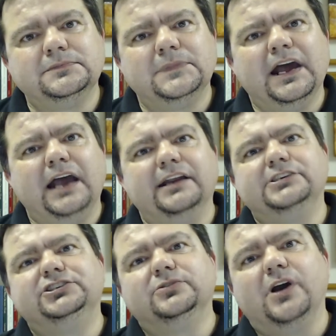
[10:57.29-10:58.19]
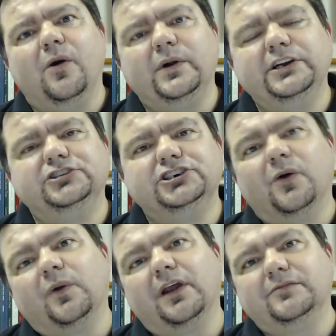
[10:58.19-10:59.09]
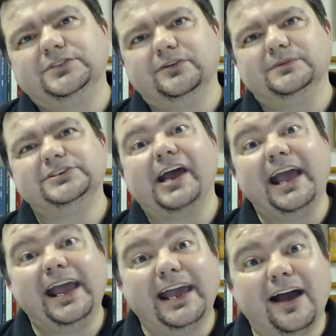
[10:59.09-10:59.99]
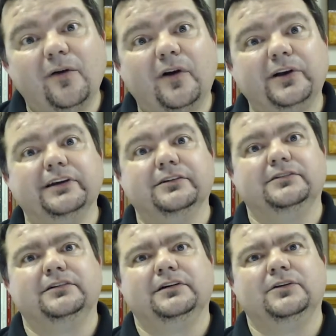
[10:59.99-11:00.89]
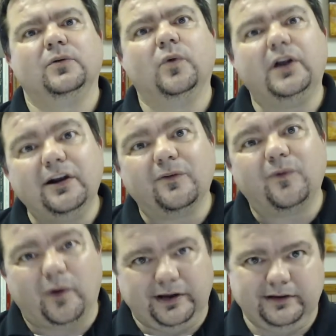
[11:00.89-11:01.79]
And that you go and you show love to him and say, hey, how are you? We're here for you.